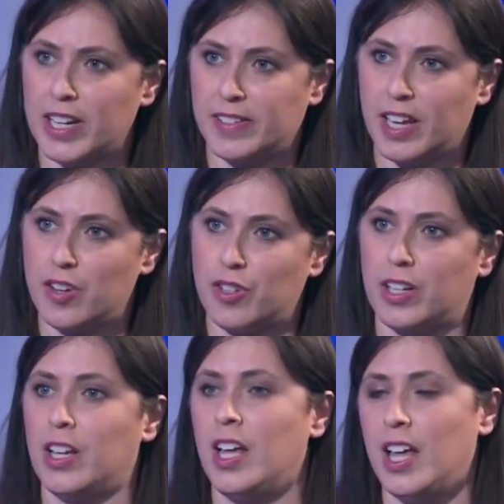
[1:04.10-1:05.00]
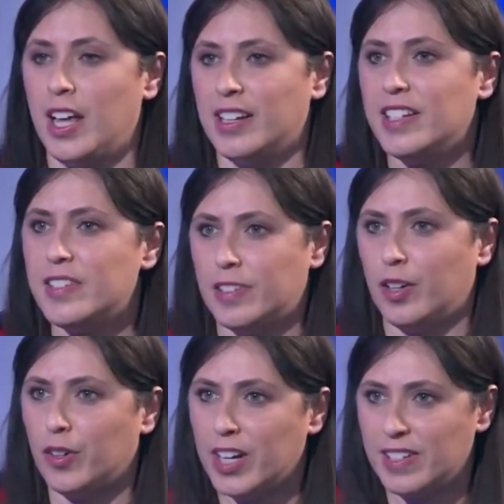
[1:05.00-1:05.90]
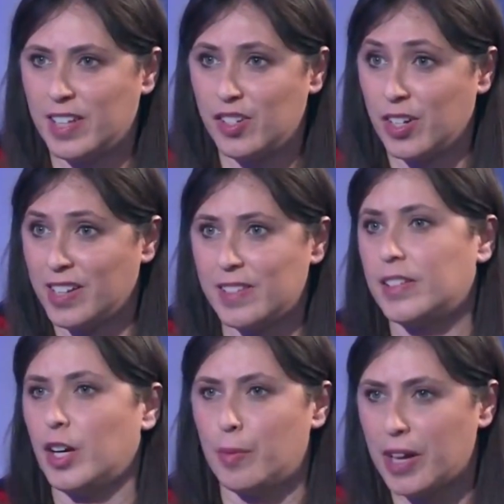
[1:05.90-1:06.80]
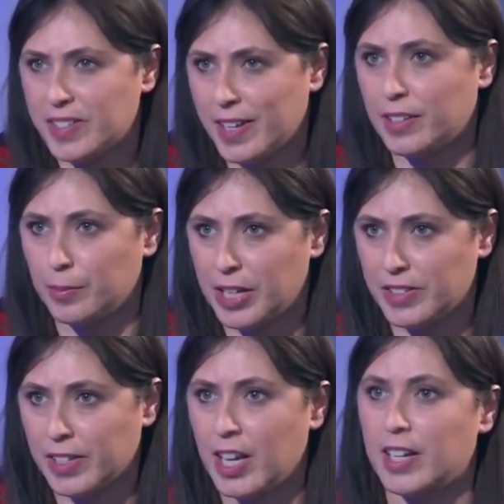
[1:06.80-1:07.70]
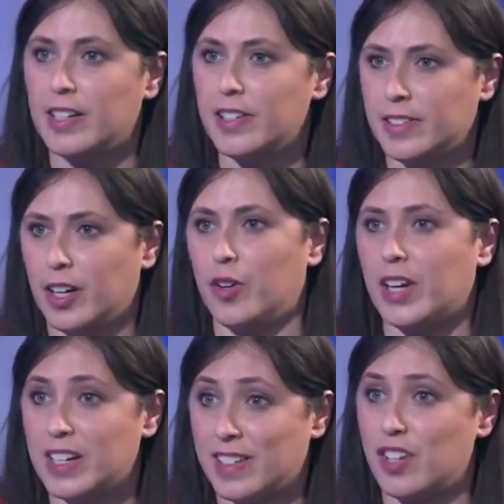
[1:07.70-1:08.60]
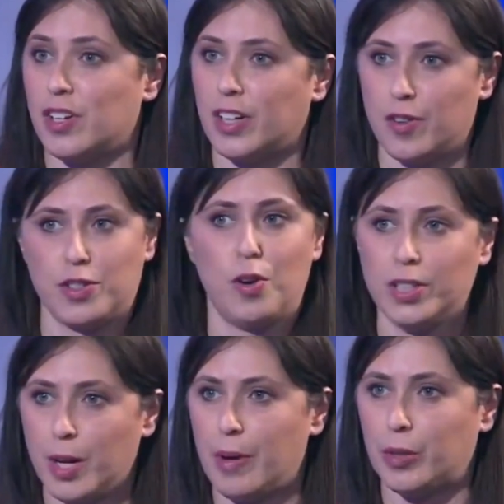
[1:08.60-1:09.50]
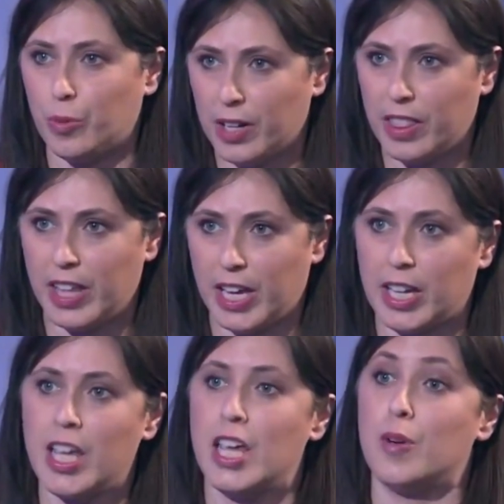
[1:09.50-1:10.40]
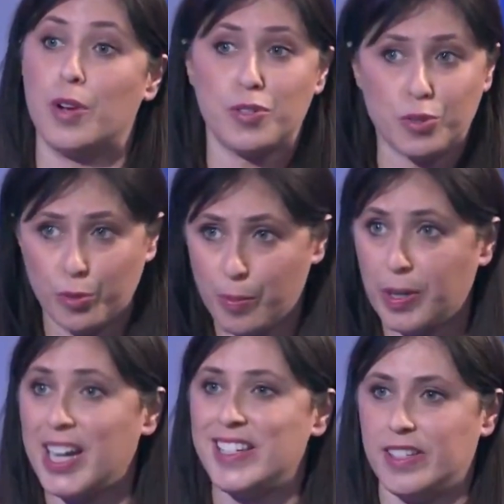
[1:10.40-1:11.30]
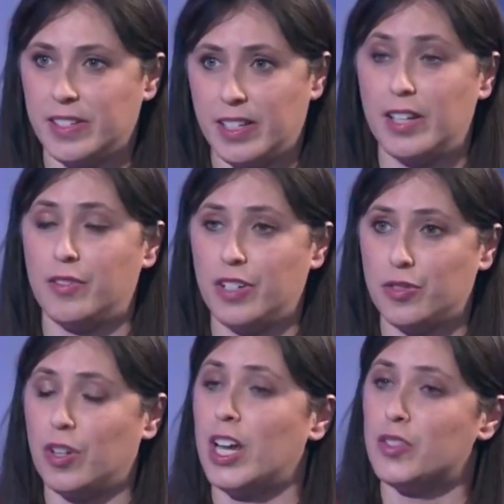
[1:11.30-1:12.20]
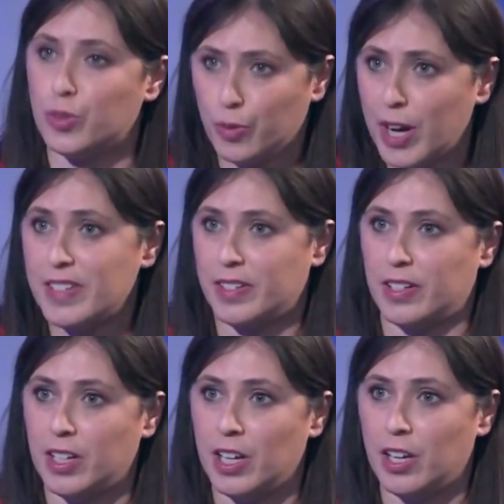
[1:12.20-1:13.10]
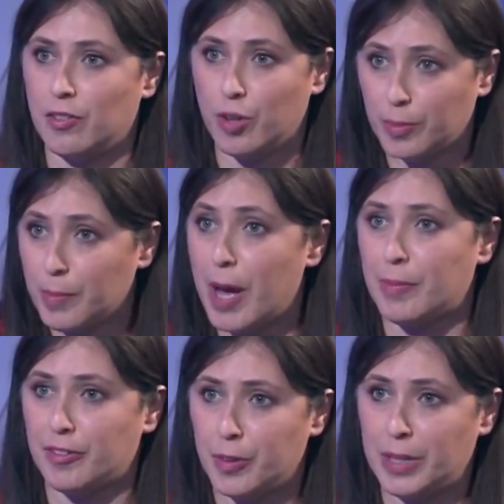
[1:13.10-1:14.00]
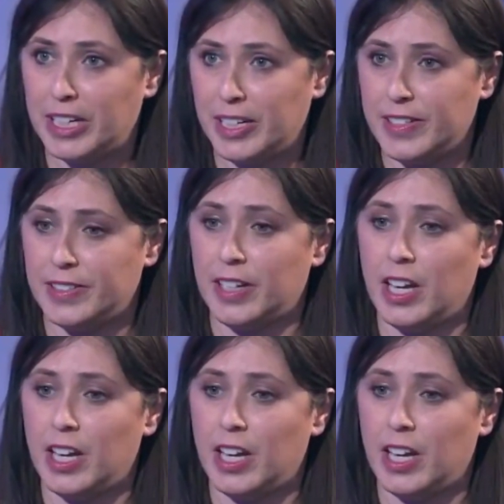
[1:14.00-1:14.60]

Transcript: organization. This terror organization doesn't care about settlements. This terror organization cares only about one thing. He wants to replace the state of Israel and to erase it from the map of the Middle East.